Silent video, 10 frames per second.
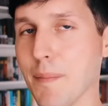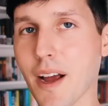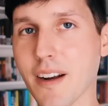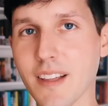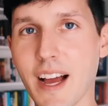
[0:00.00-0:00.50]
not
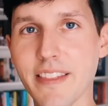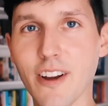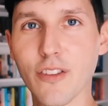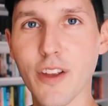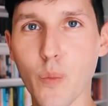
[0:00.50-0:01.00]
gonna lie,
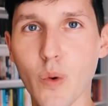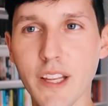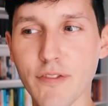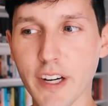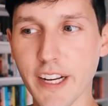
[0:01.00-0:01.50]
they're
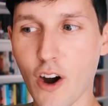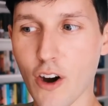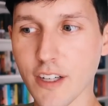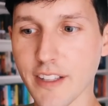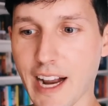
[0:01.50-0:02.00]
really freaking
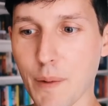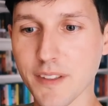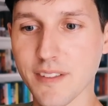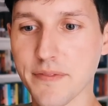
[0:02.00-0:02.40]
hard. Like, I was